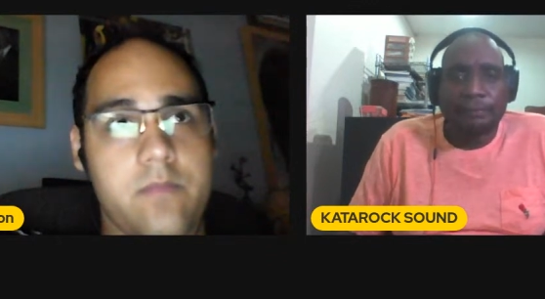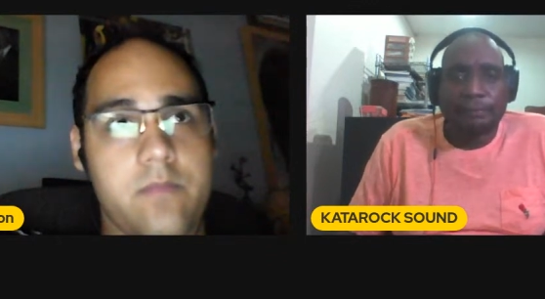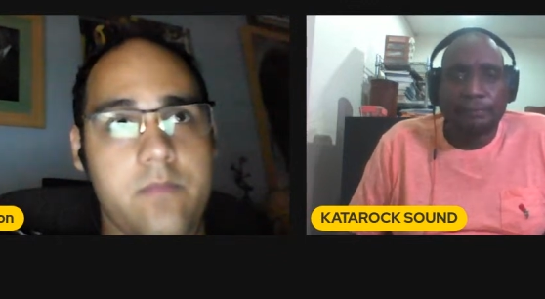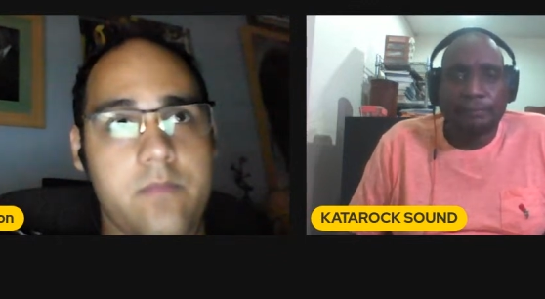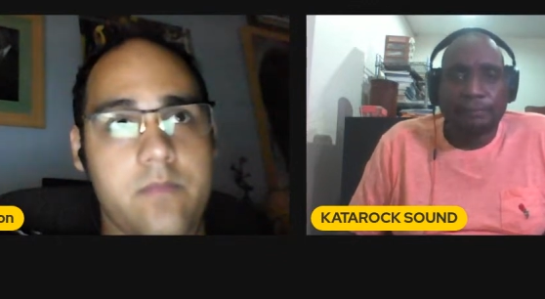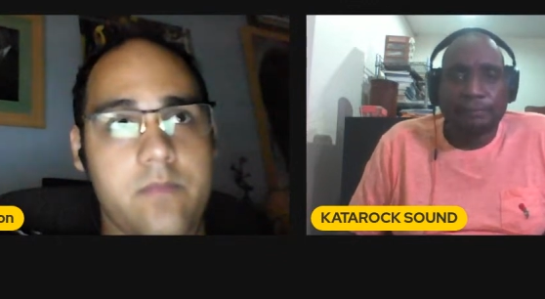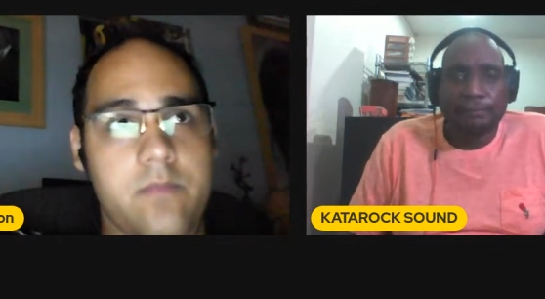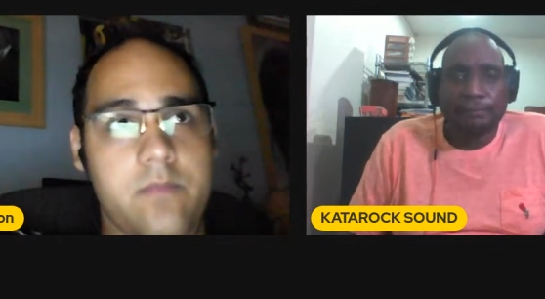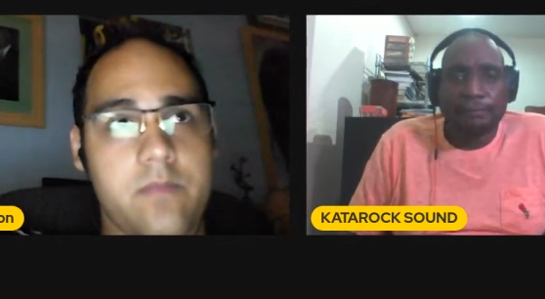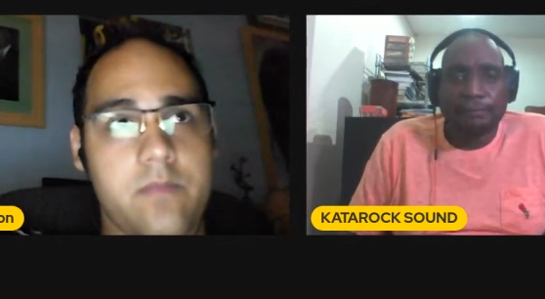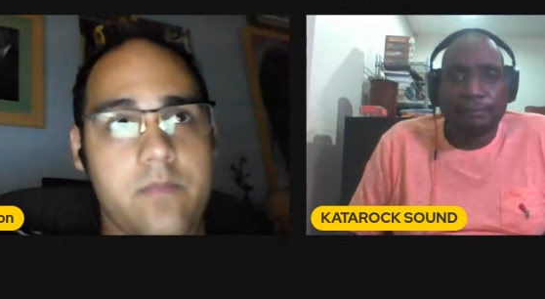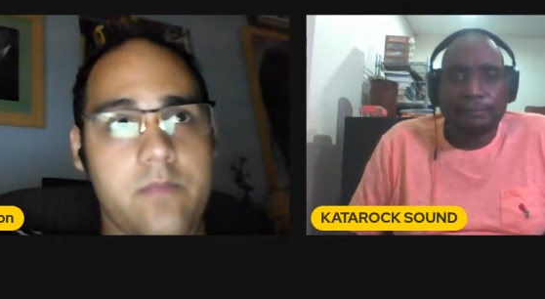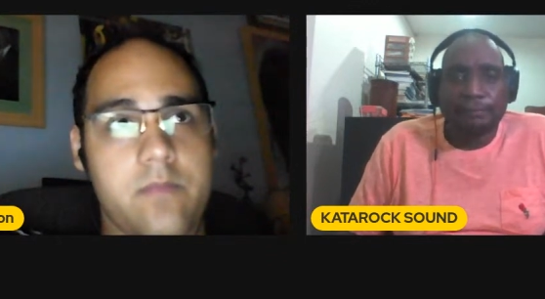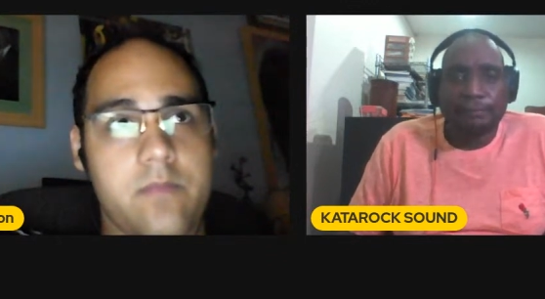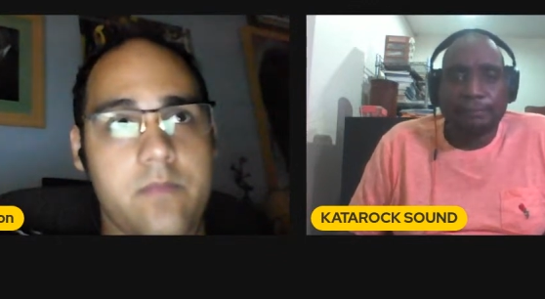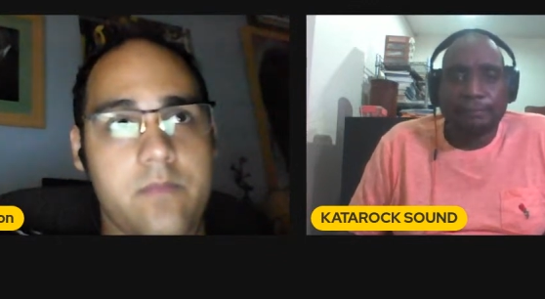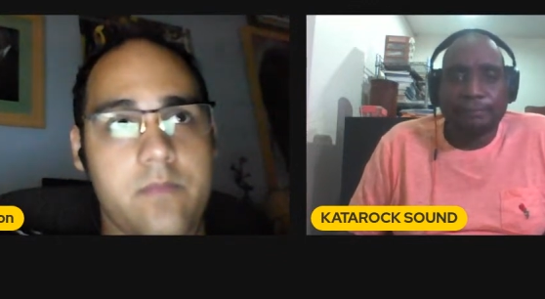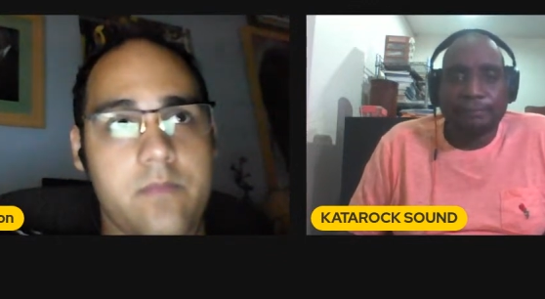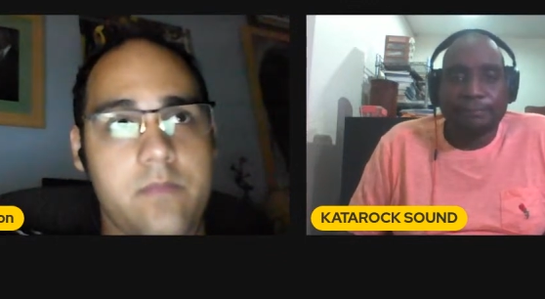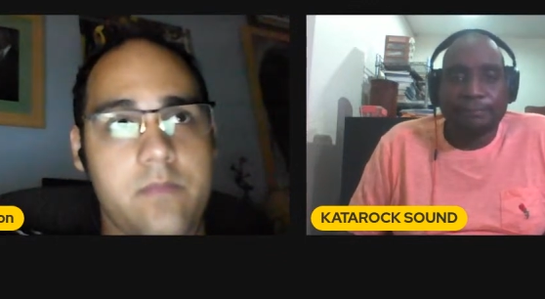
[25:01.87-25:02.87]

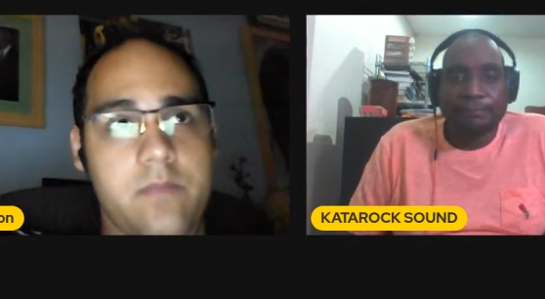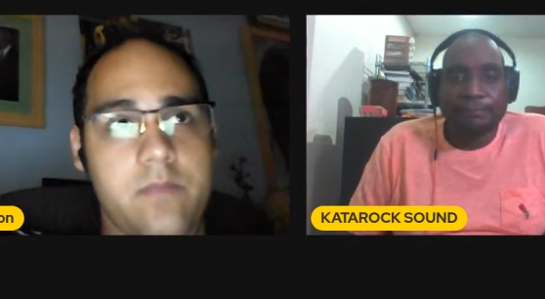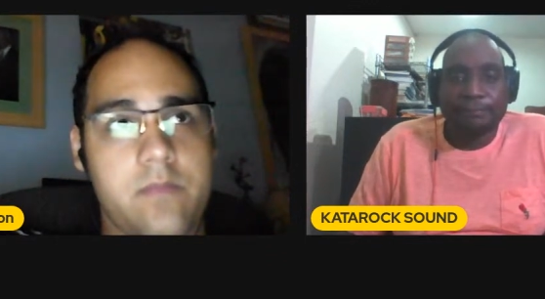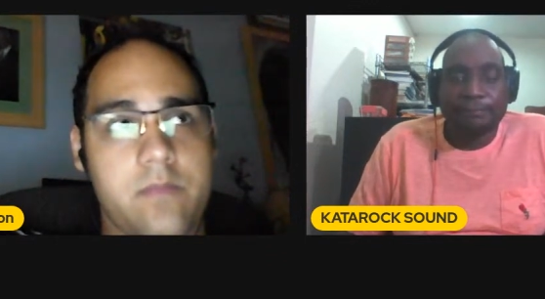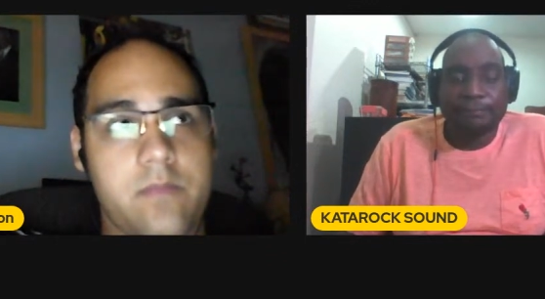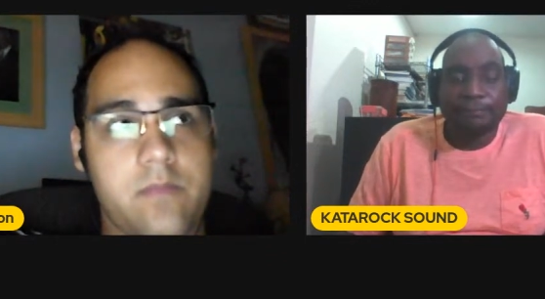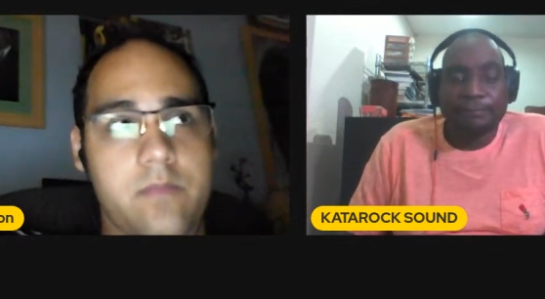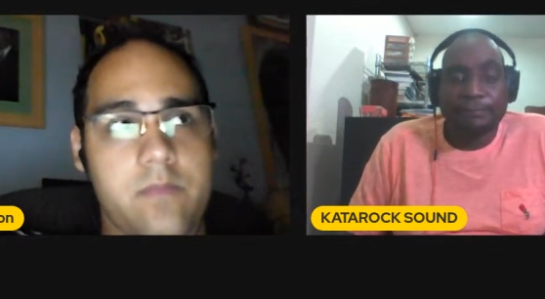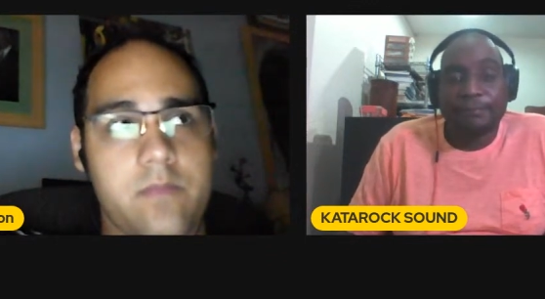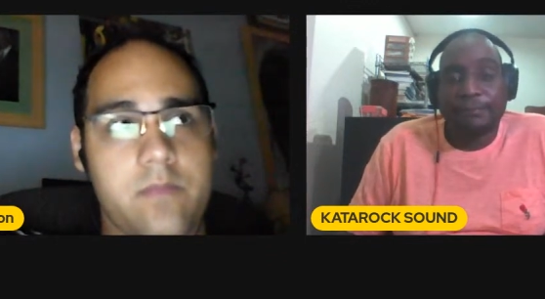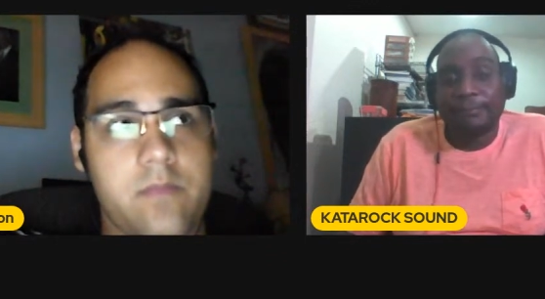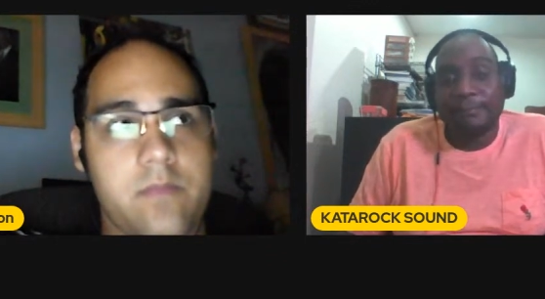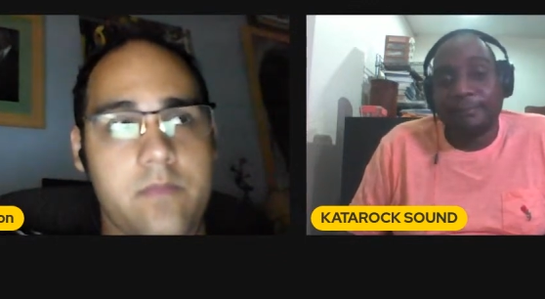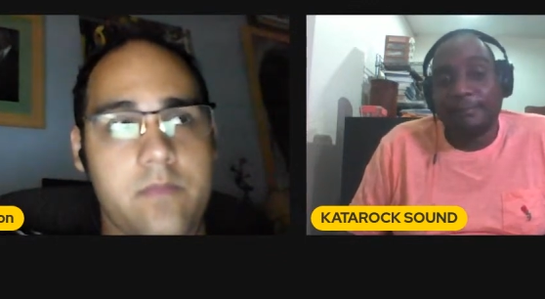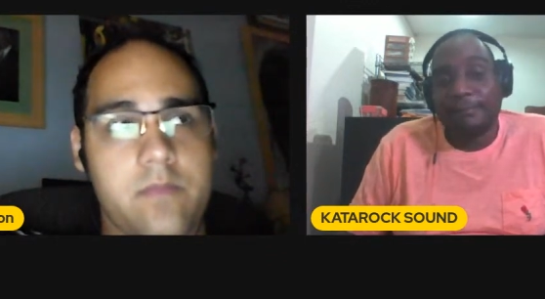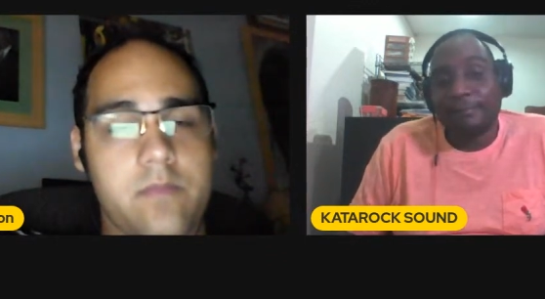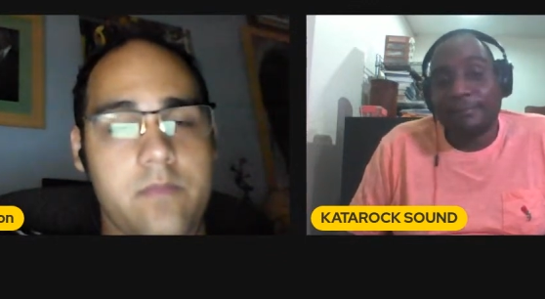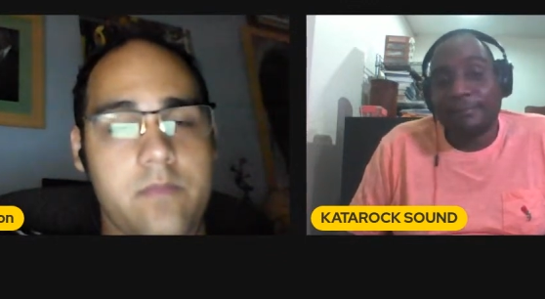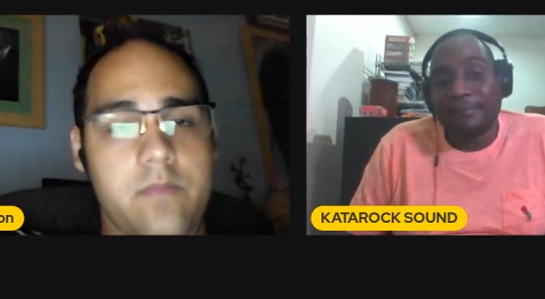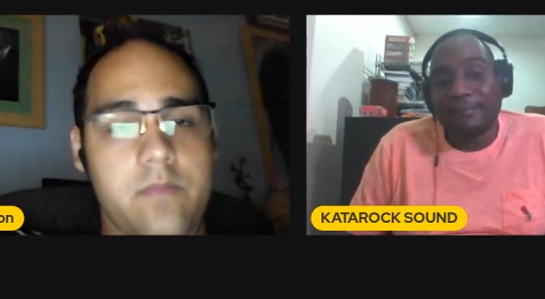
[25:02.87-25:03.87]
[no speech]